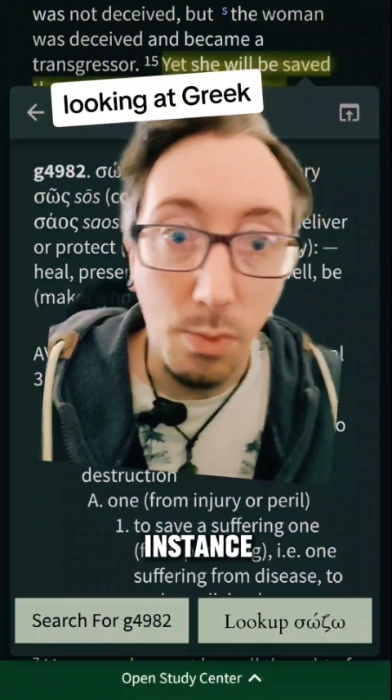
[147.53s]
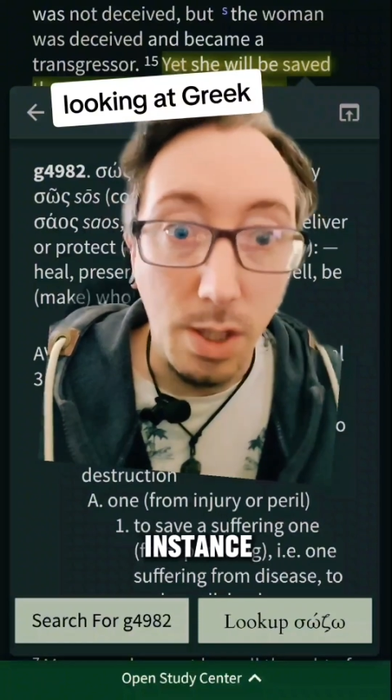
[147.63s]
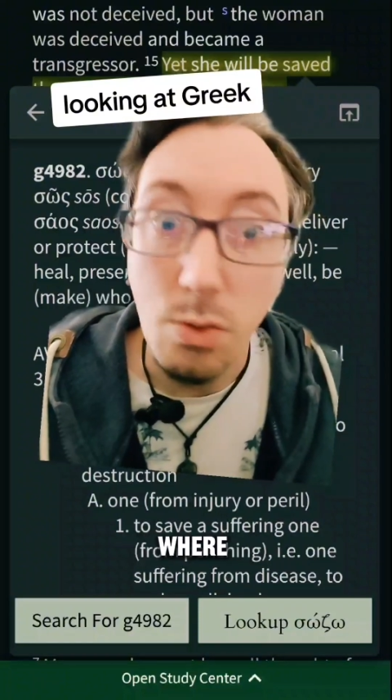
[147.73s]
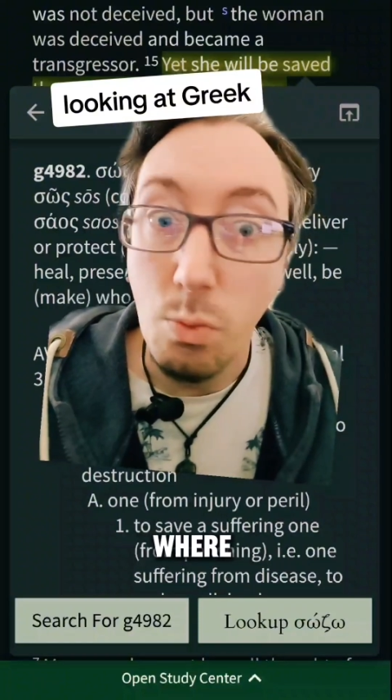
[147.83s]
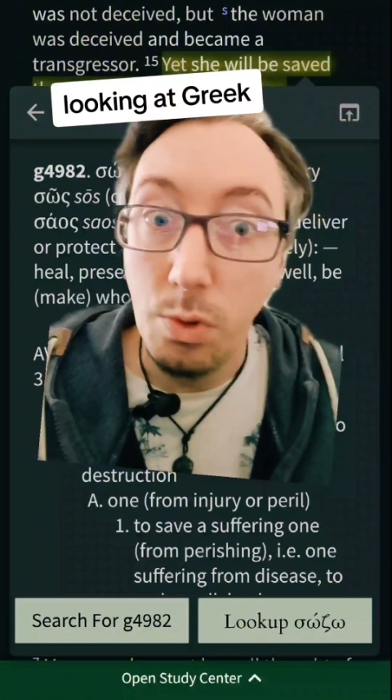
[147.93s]

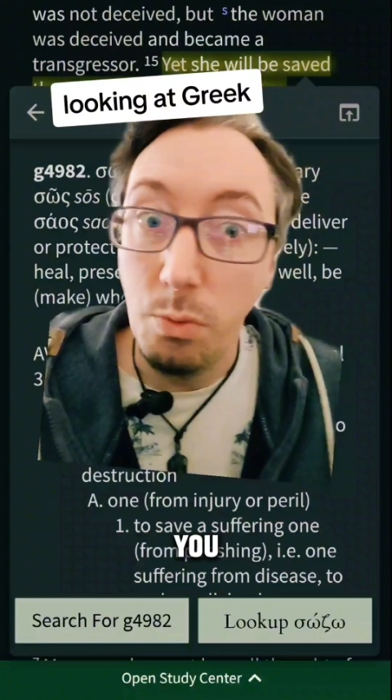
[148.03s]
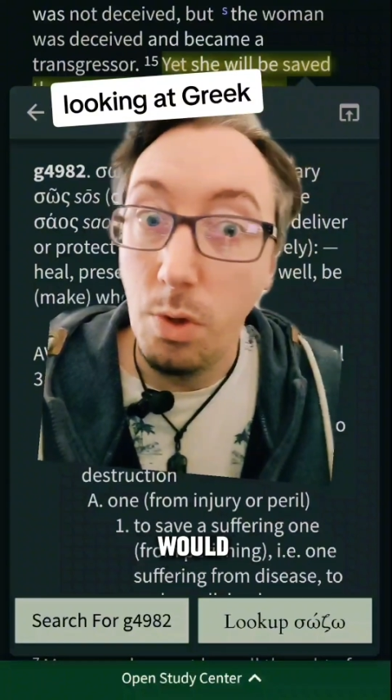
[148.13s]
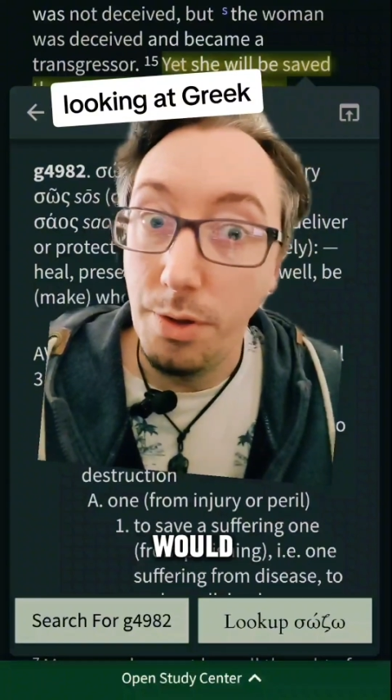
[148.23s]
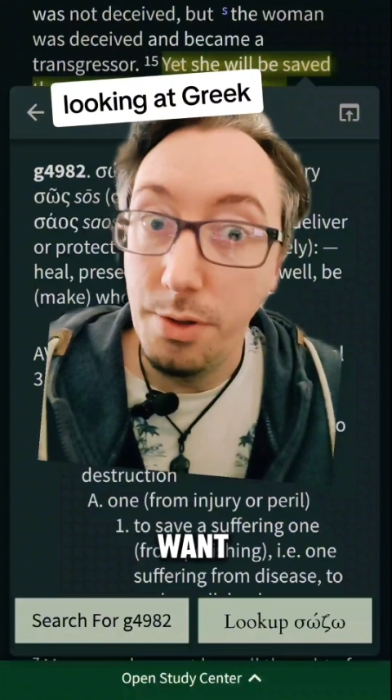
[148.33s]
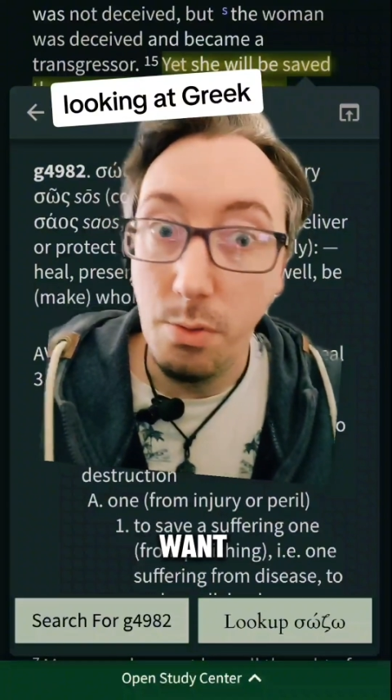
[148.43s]
where you would
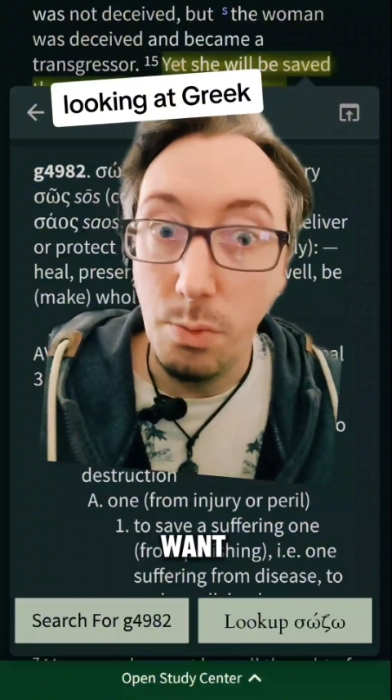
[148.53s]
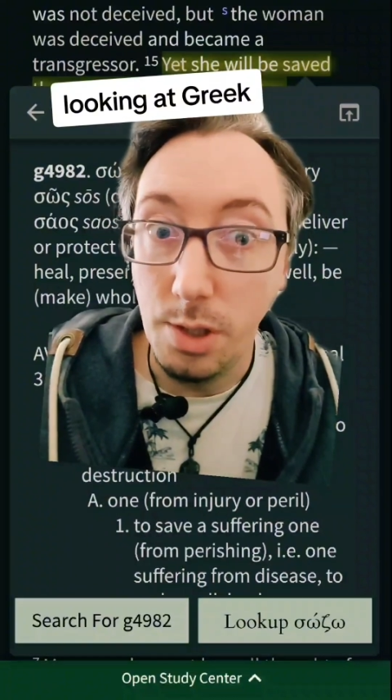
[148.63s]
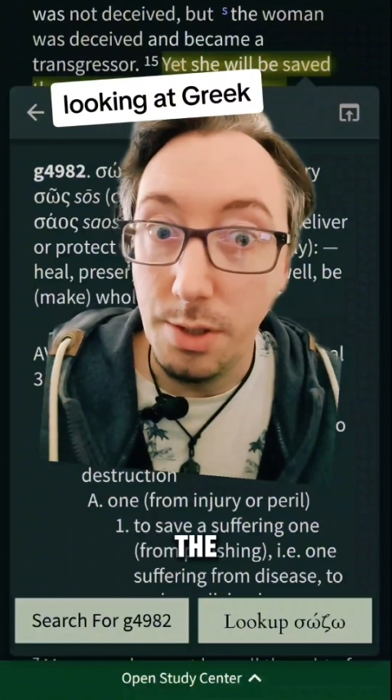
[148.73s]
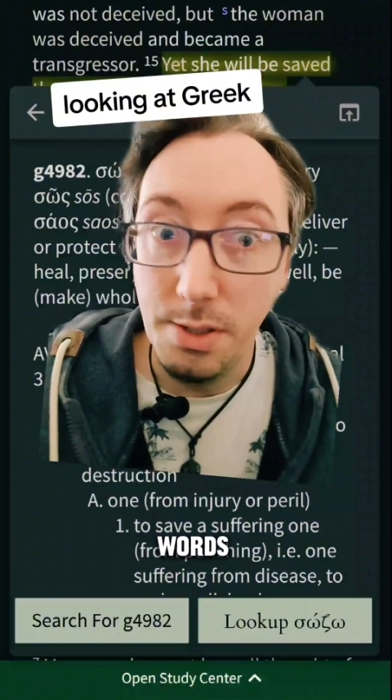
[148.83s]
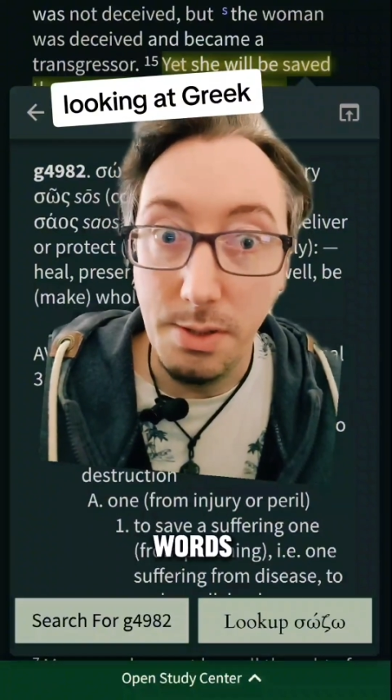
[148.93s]
want the
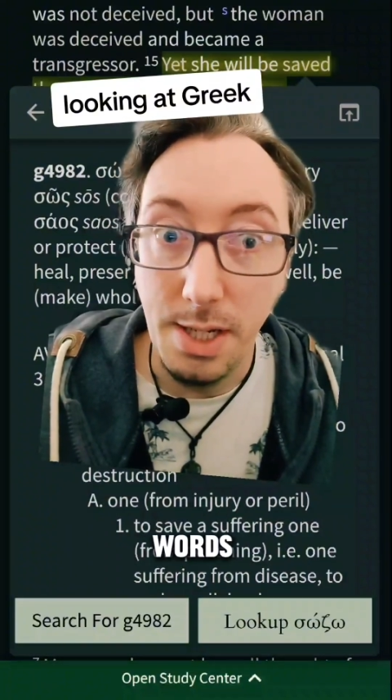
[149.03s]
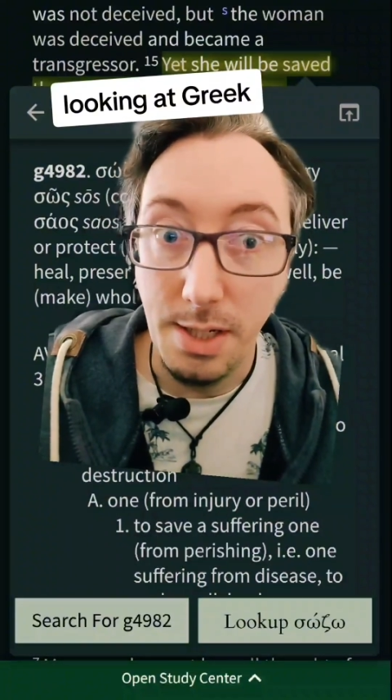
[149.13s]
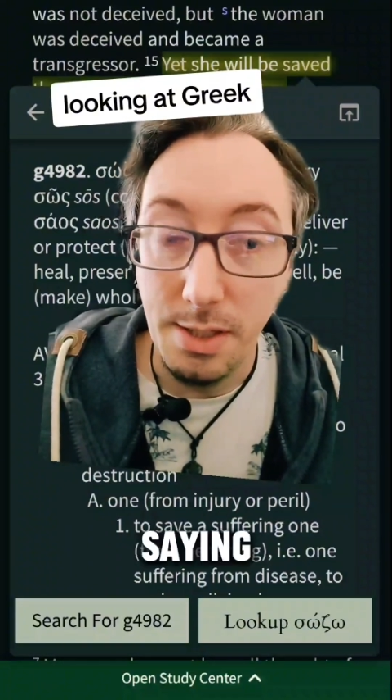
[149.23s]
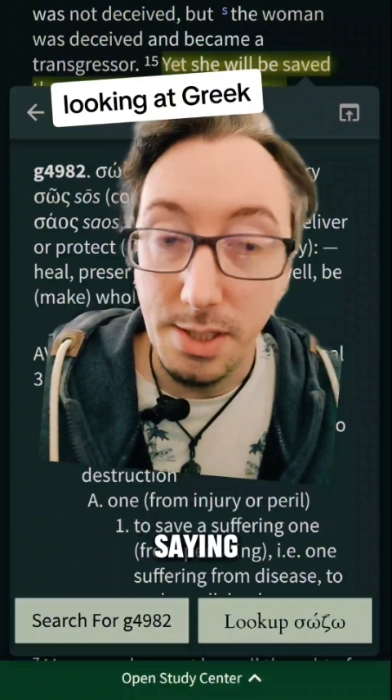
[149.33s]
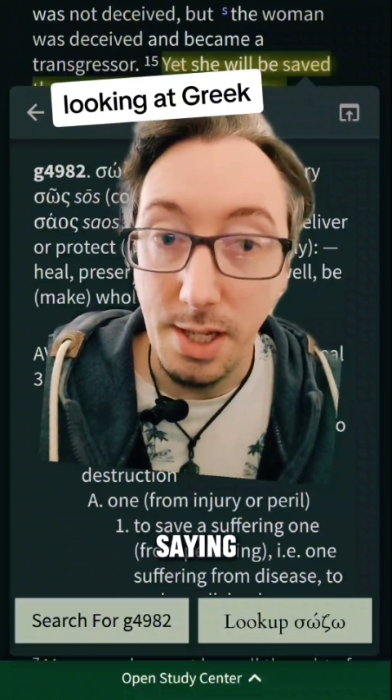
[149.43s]
word
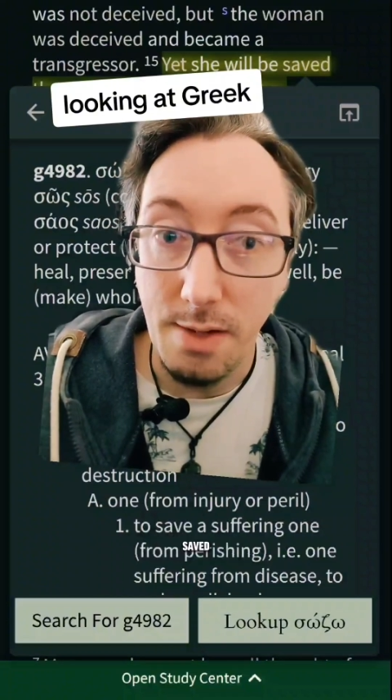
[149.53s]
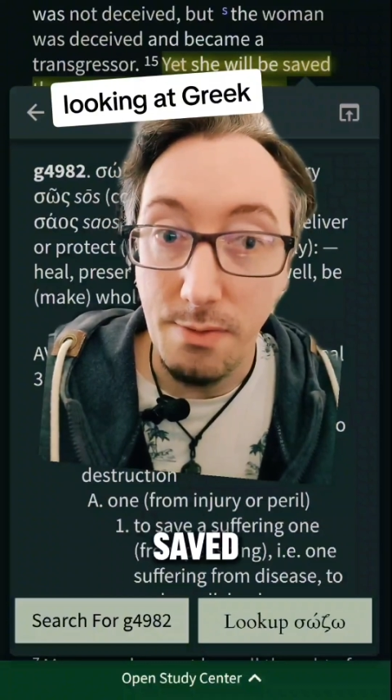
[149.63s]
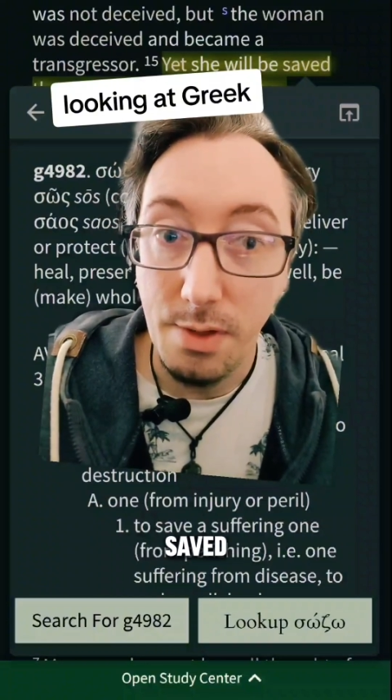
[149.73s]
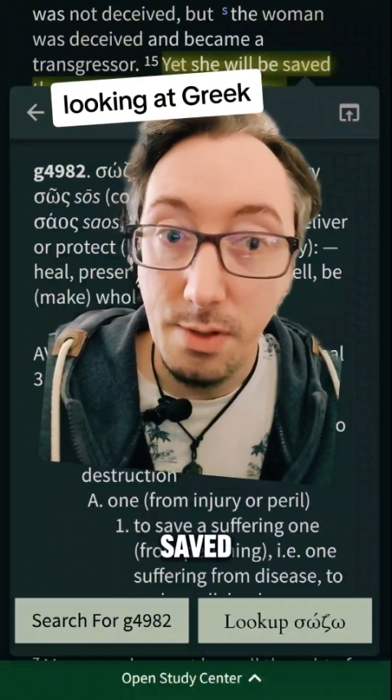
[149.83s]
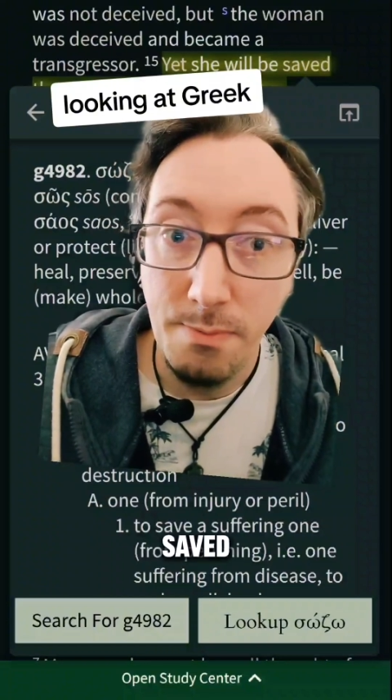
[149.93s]
saying
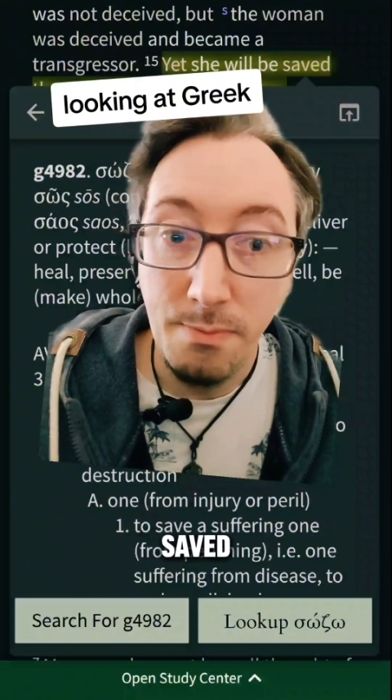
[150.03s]
saved.